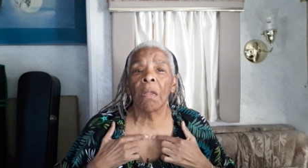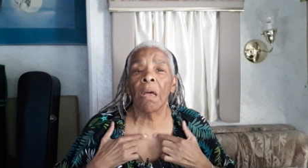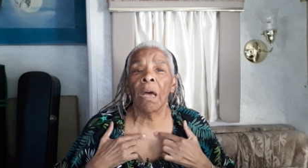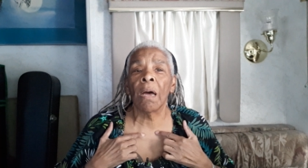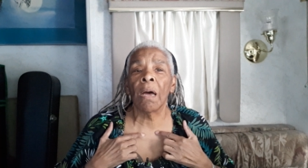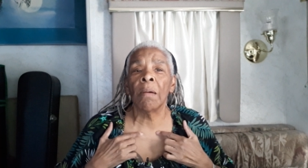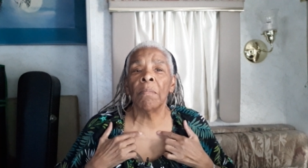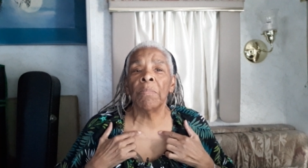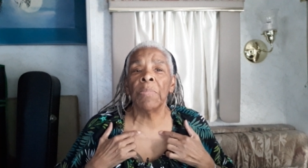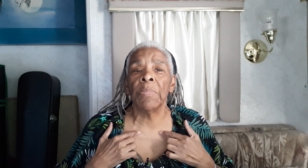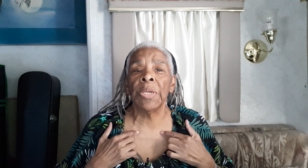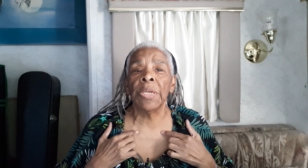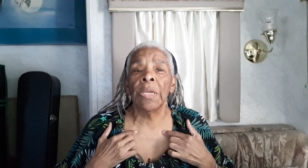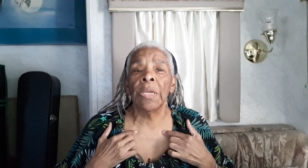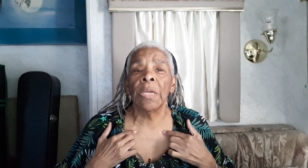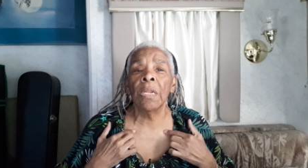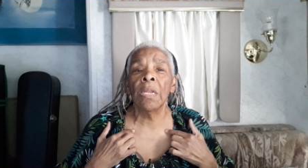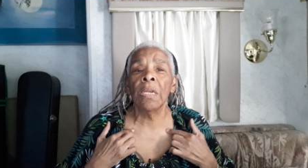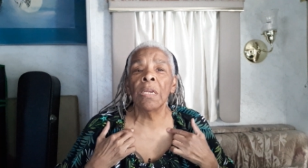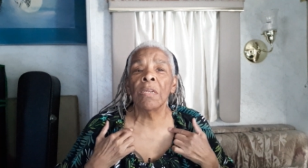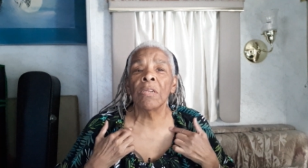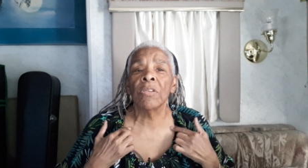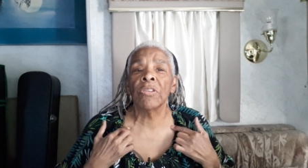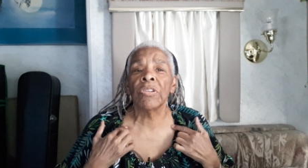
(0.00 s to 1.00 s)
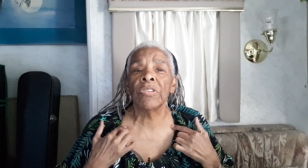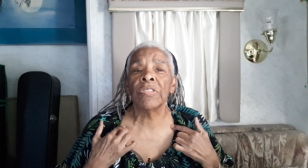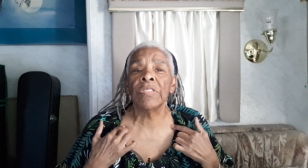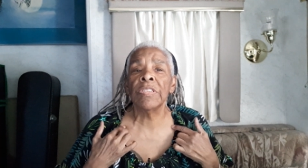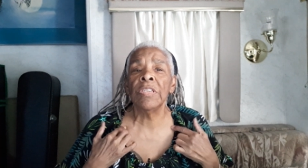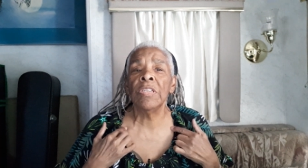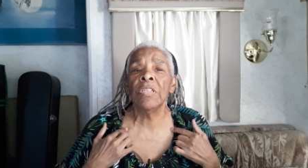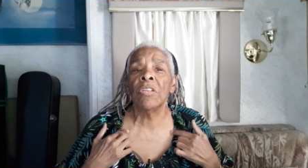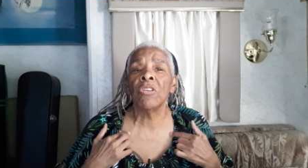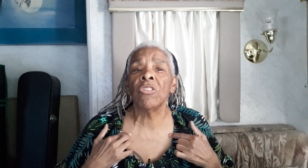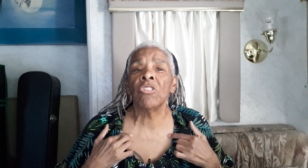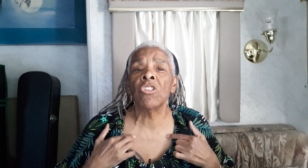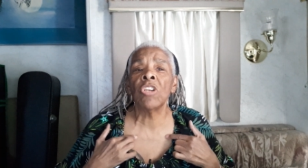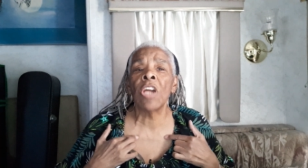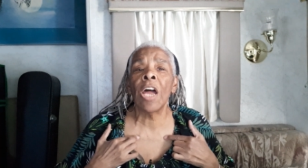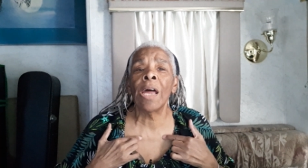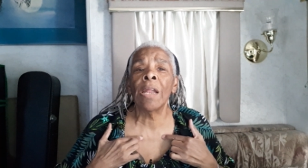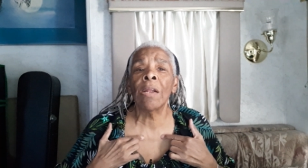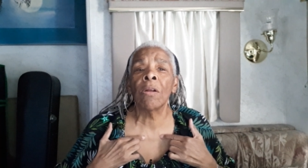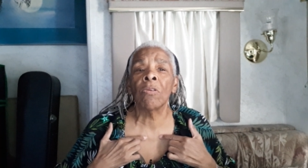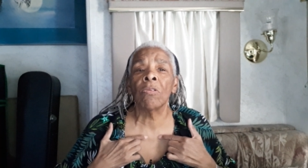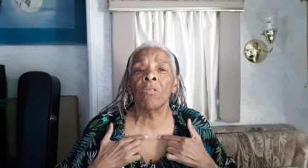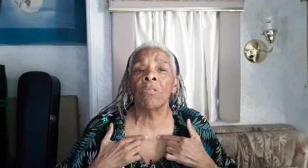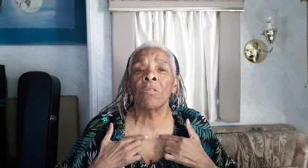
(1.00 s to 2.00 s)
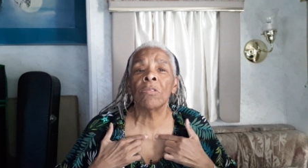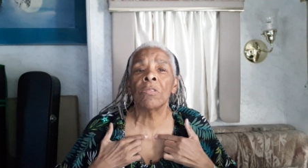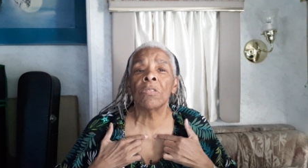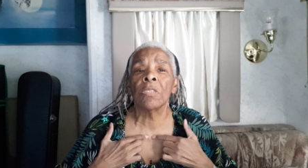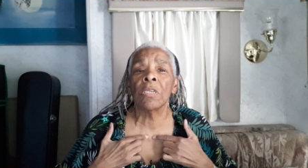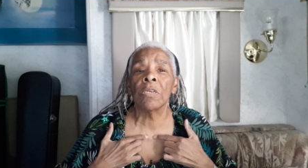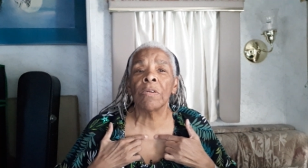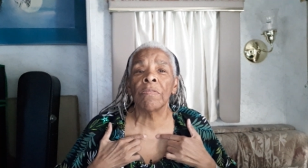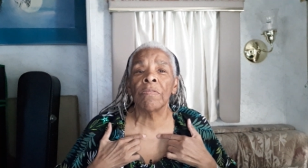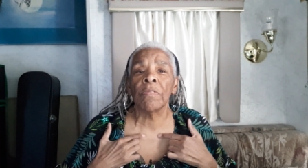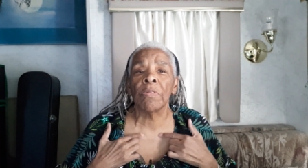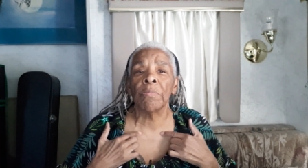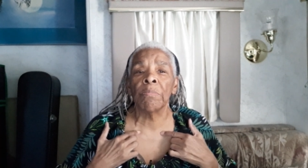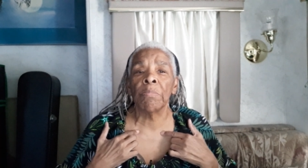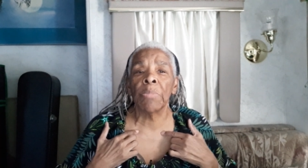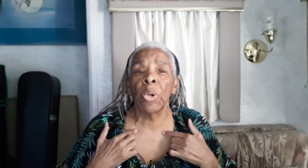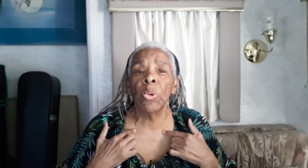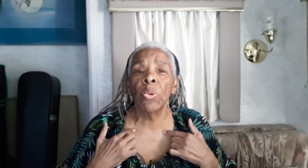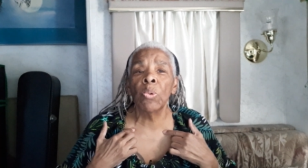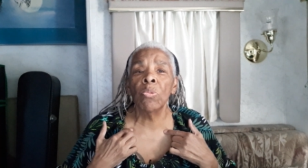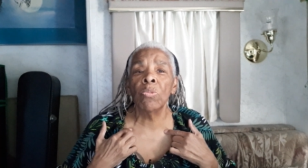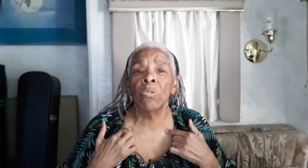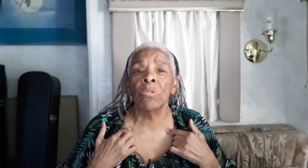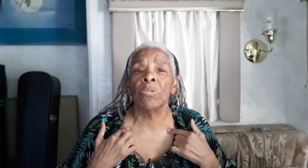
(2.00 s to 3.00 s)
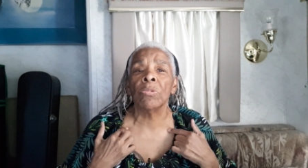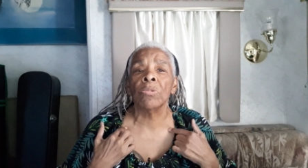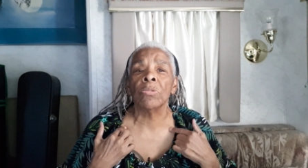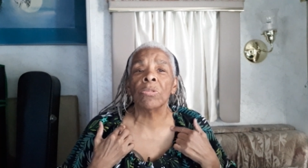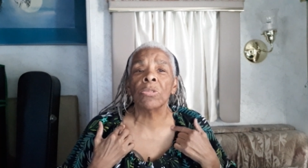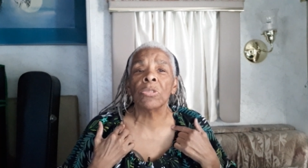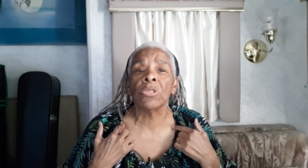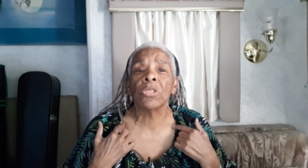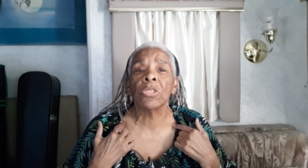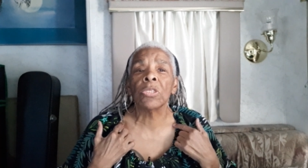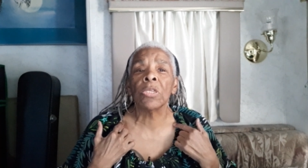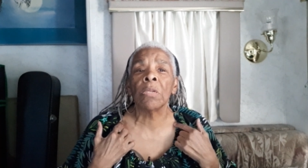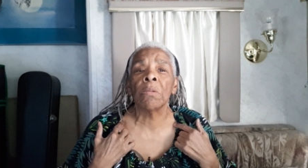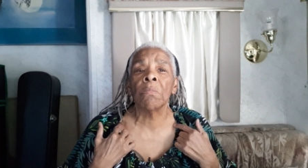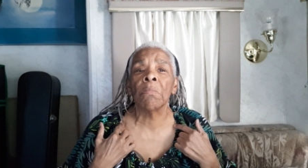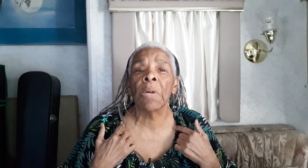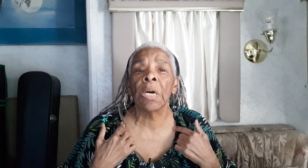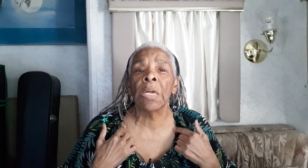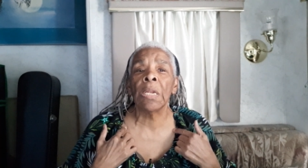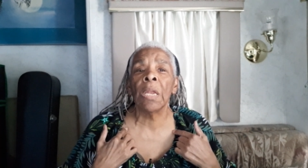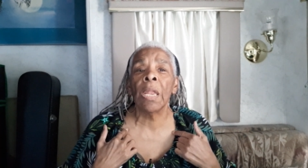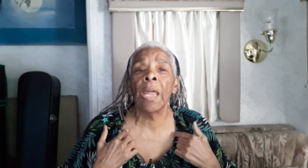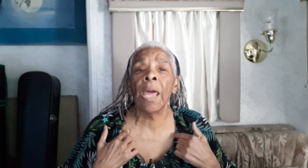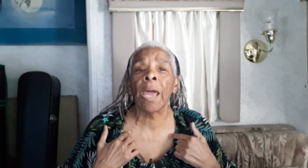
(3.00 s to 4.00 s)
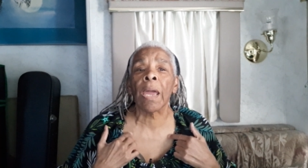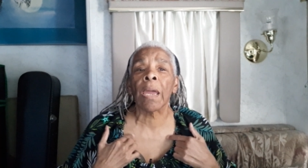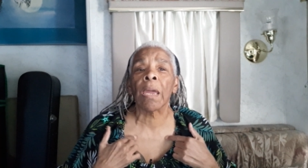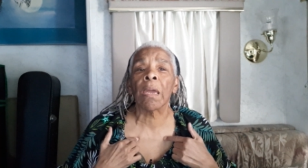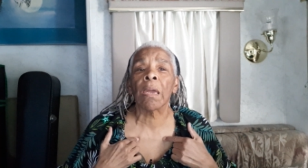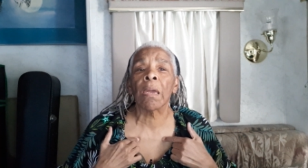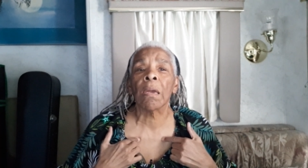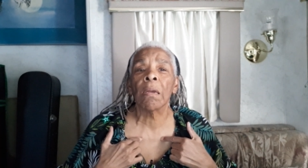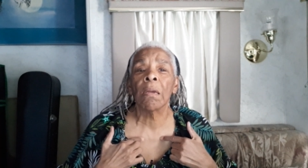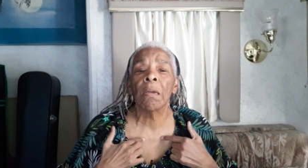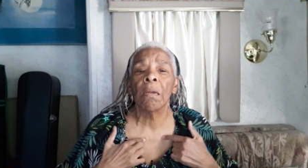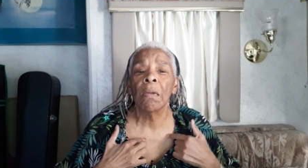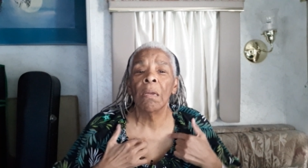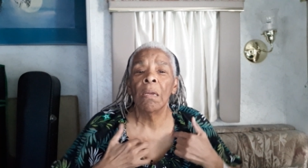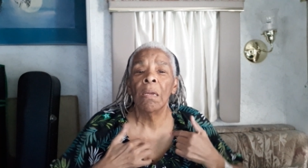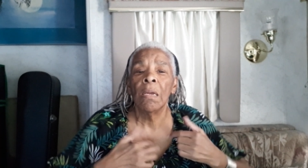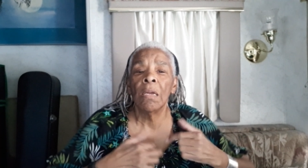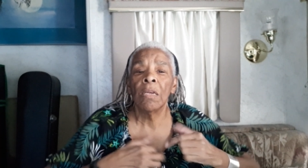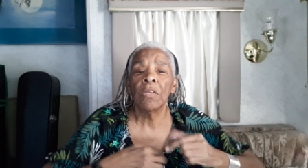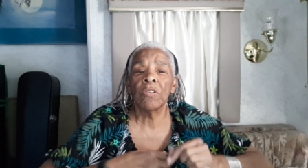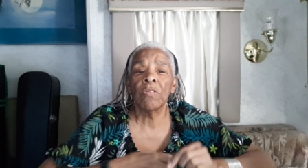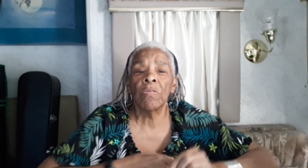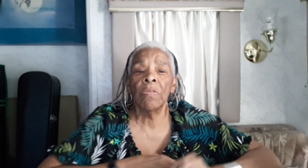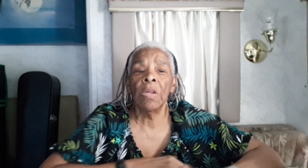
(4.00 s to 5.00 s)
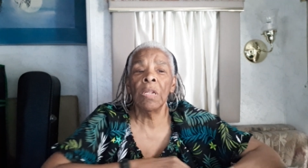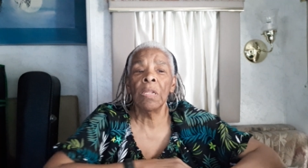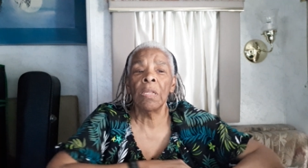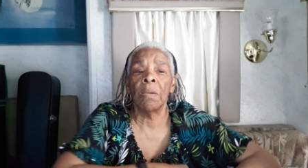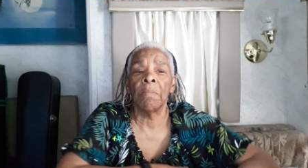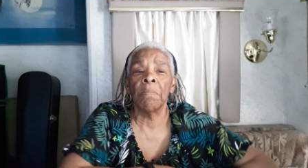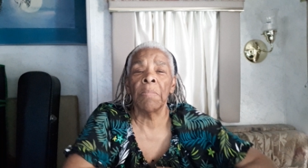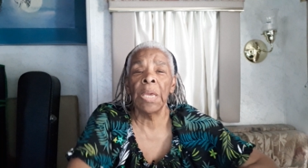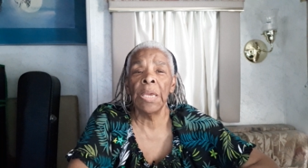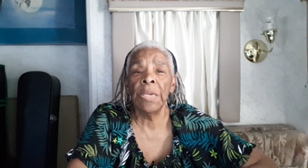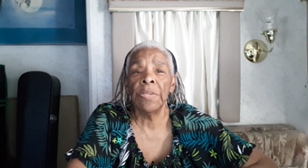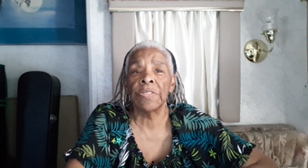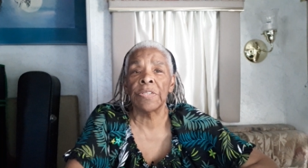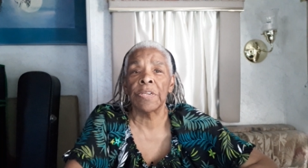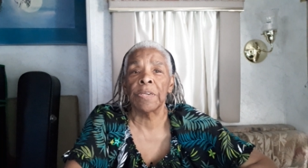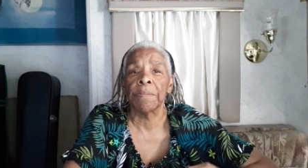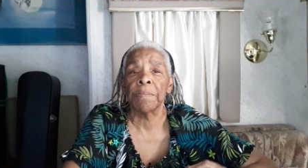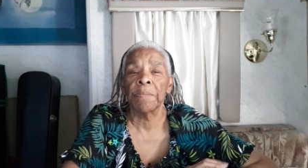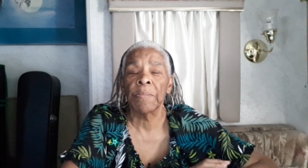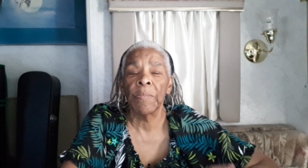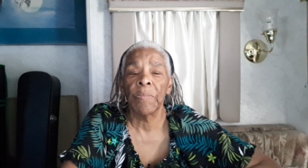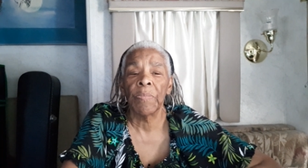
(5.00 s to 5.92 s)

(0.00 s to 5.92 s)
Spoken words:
I'm beginning to see the shadows of the bones in my neck. It's really amazing.